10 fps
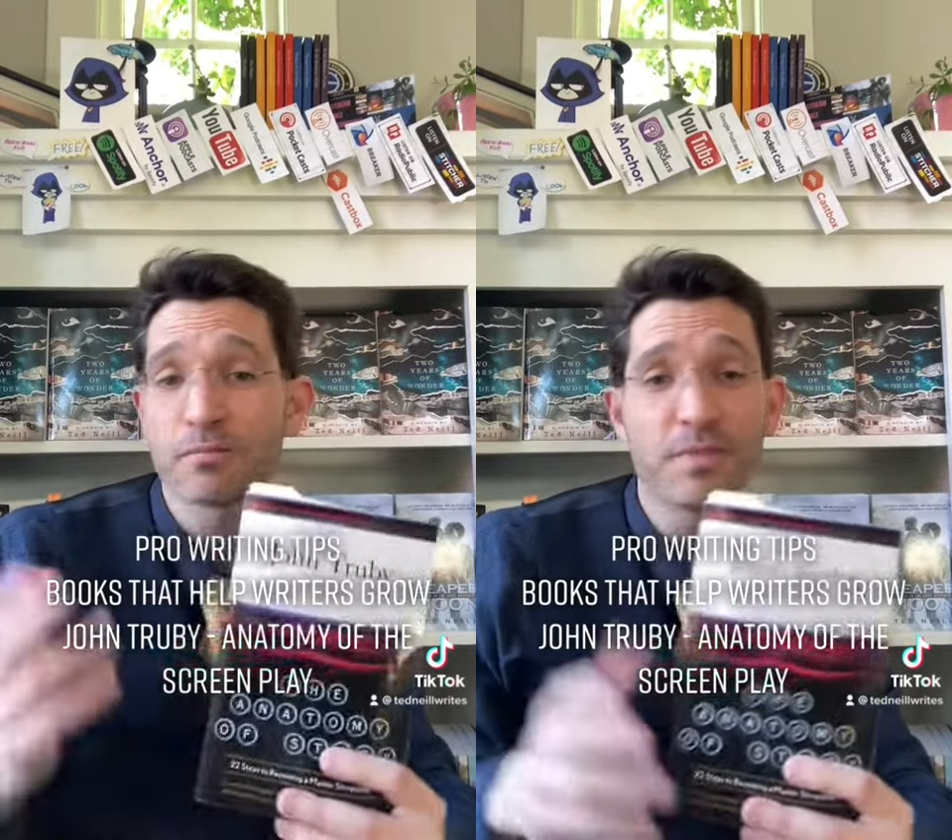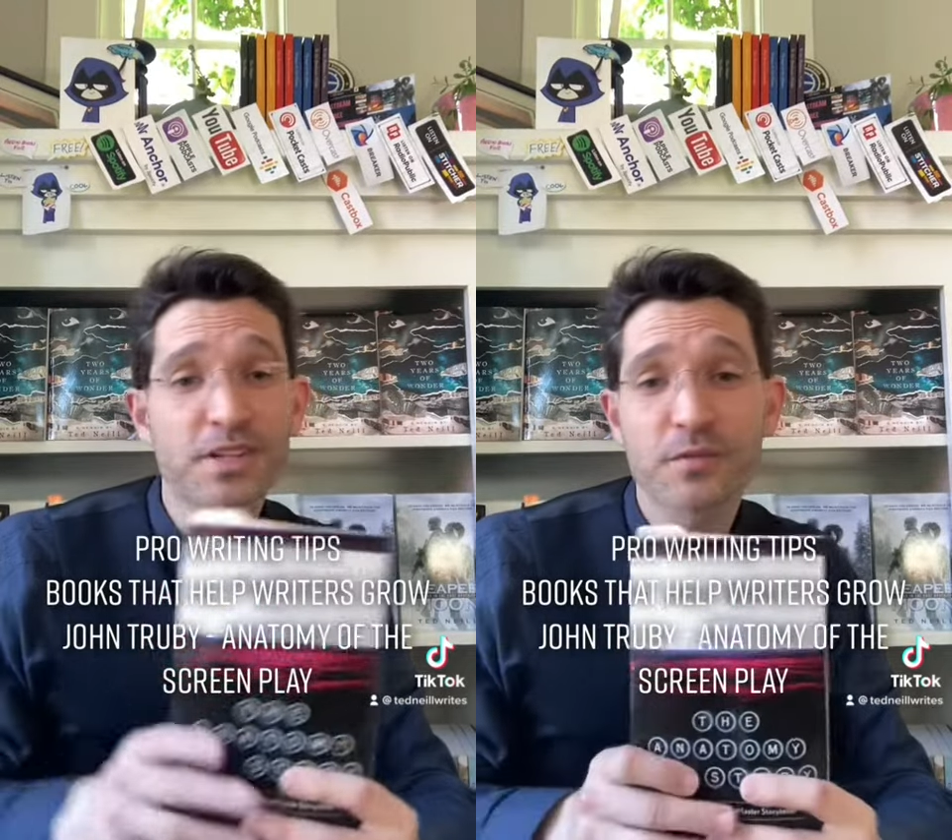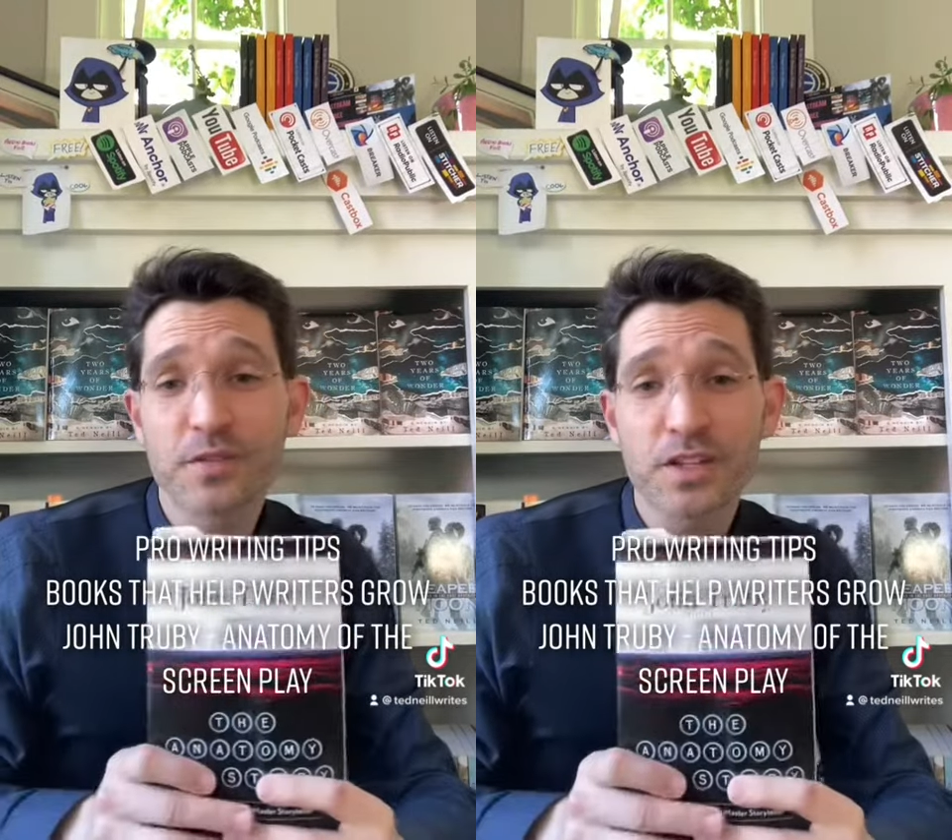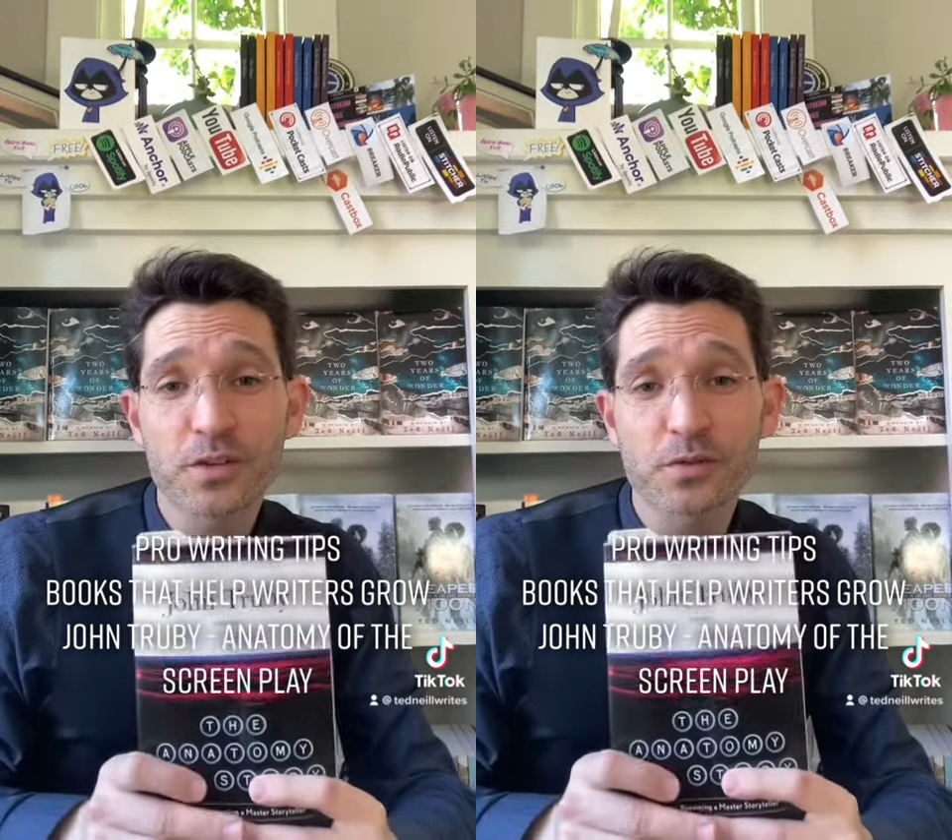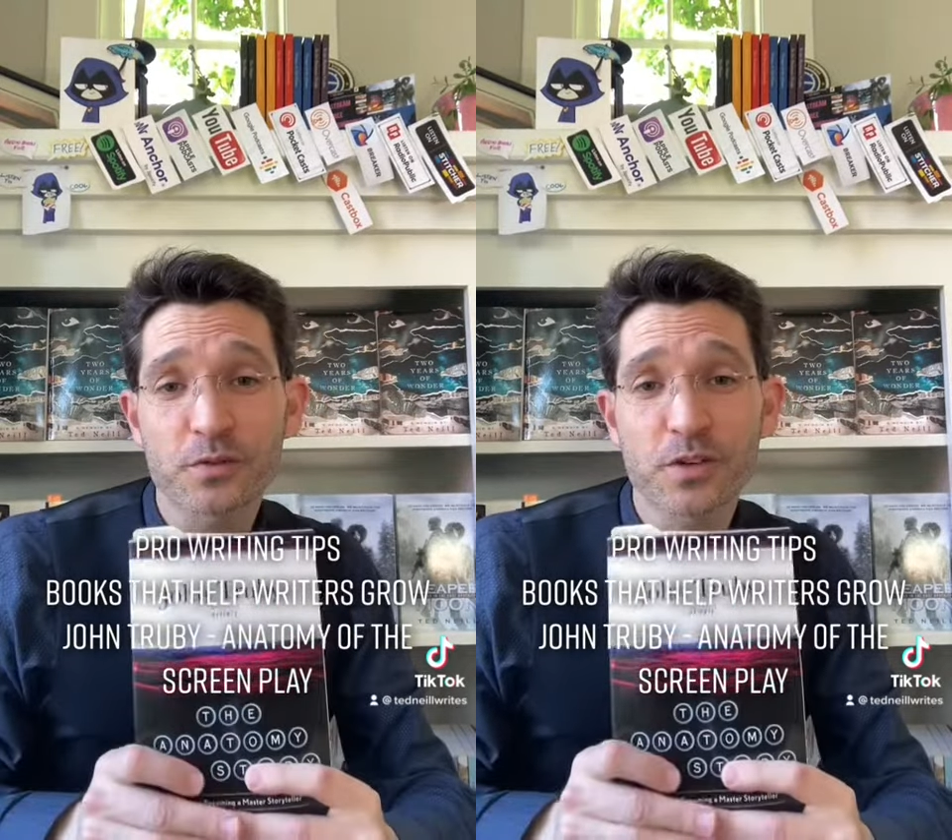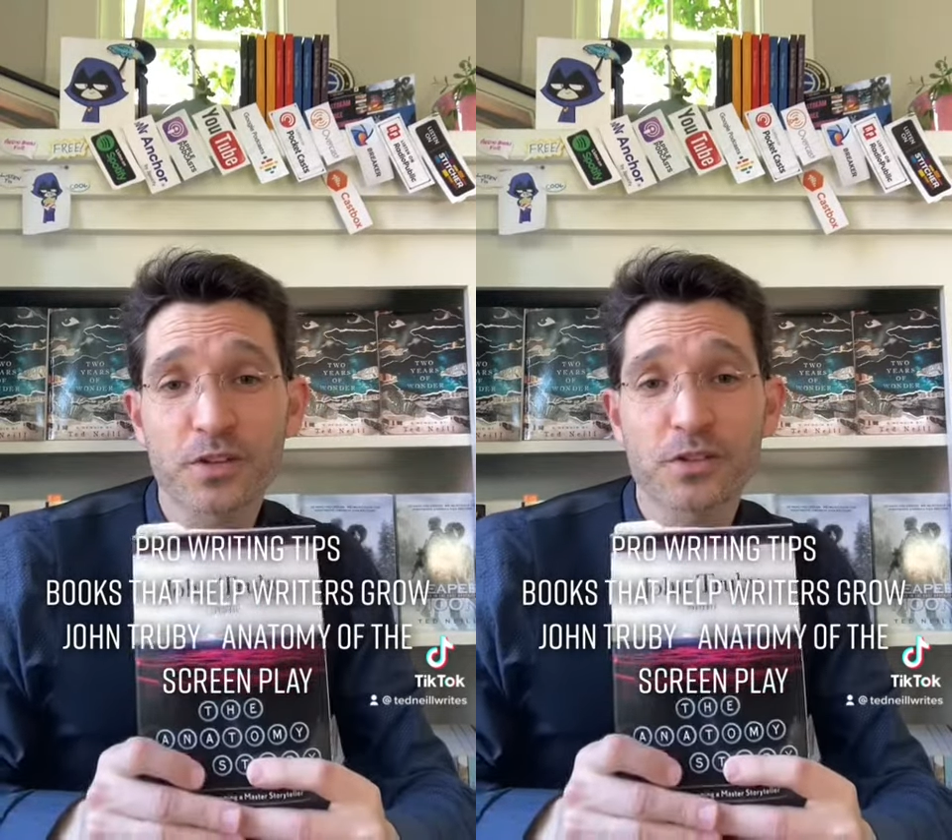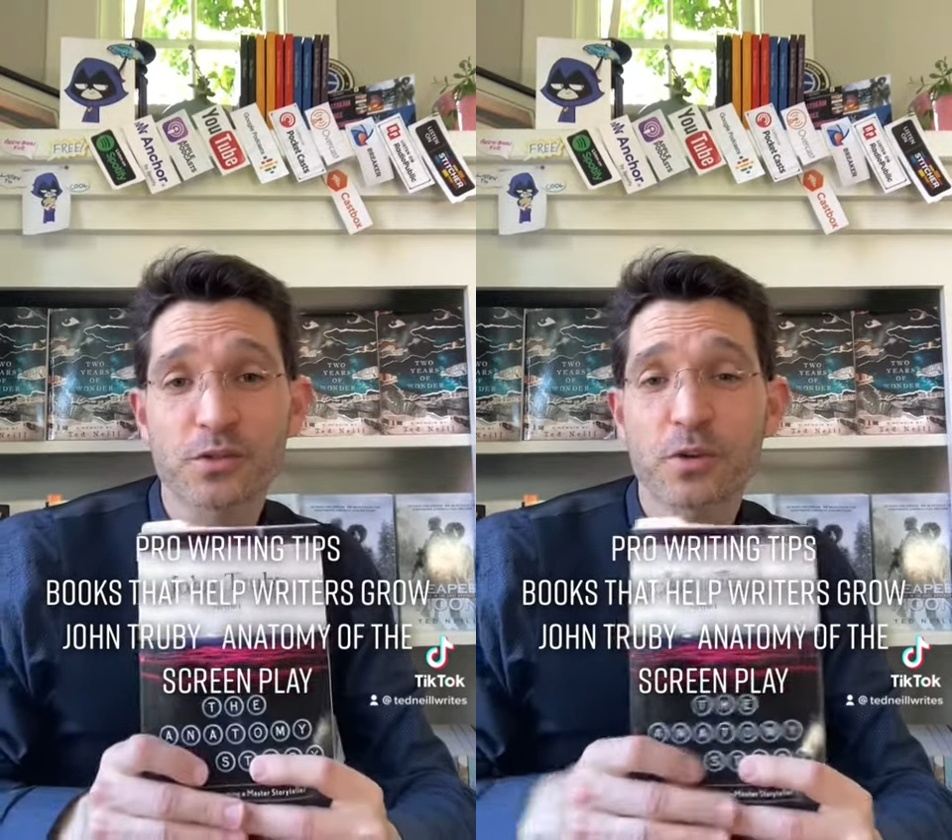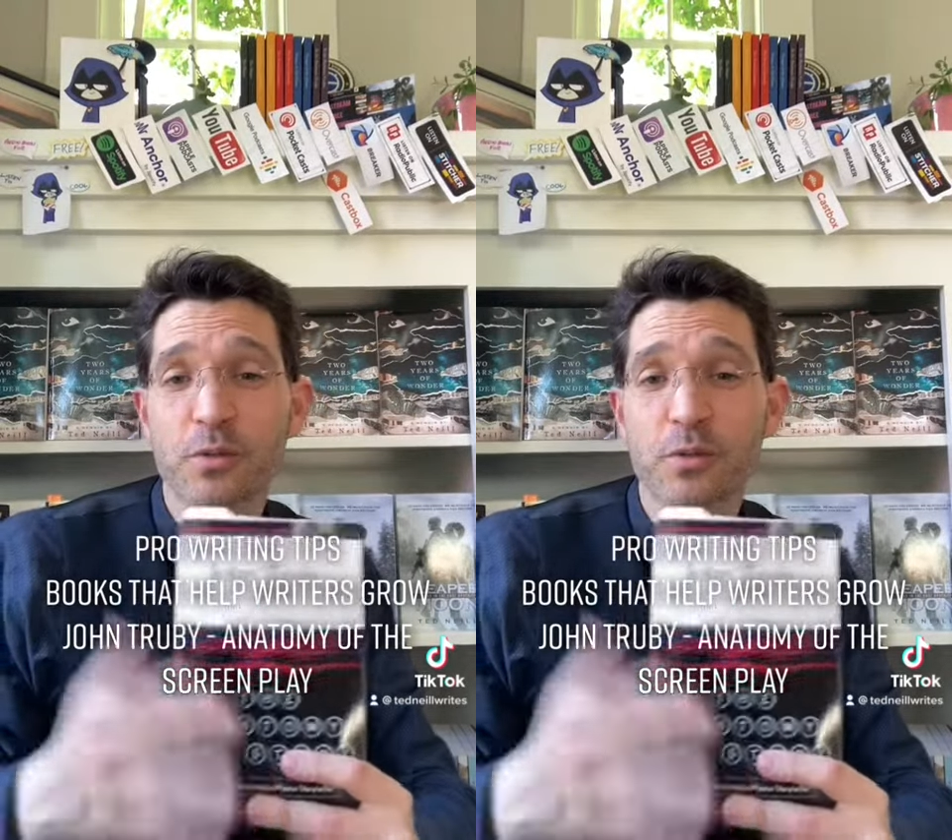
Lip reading: make some videos referring to as well,